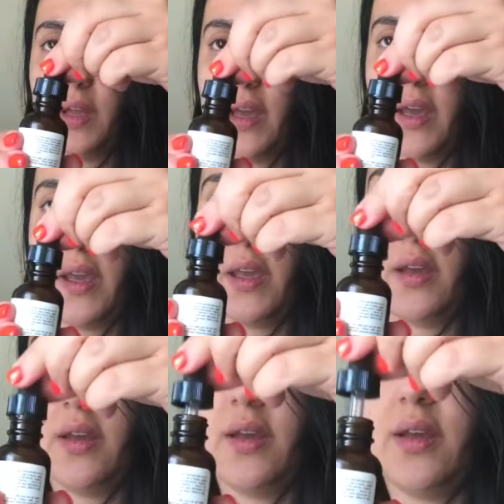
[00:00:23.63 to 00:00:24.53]
Apply
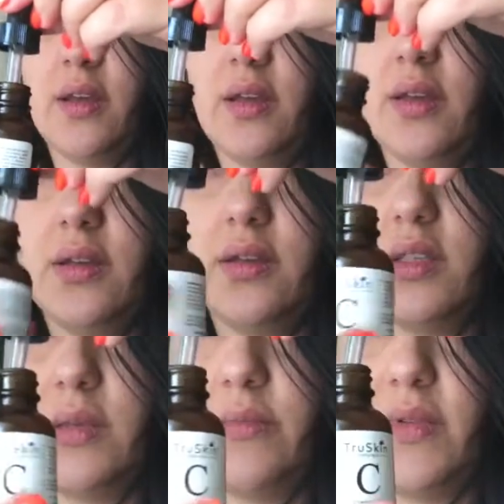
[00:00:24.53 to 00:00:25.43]

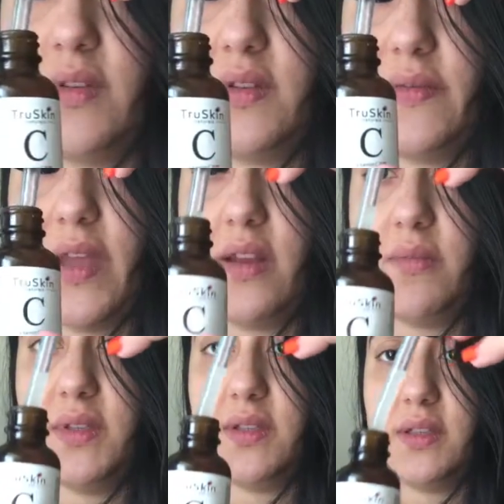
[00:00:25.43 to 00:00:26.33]
some of this
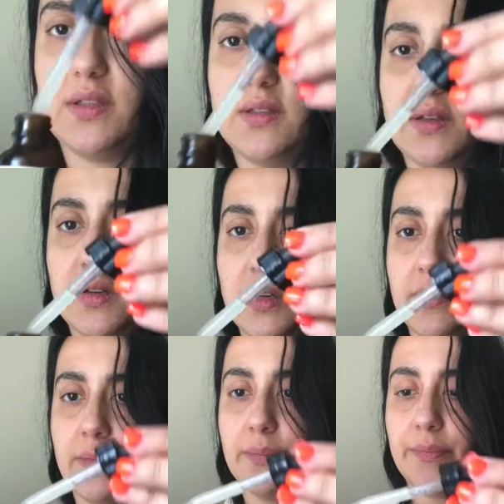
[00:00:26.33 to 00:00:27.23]
vitamin C
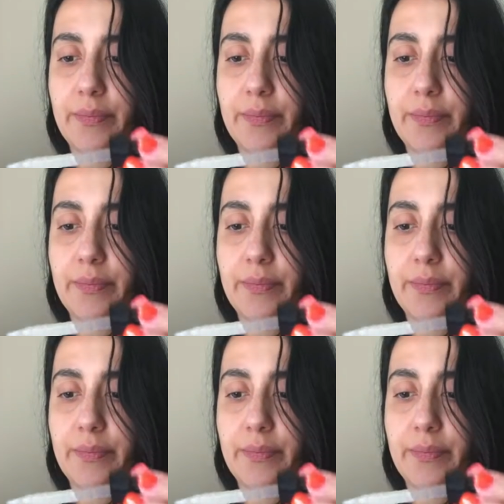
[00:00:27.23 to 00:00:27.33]
serum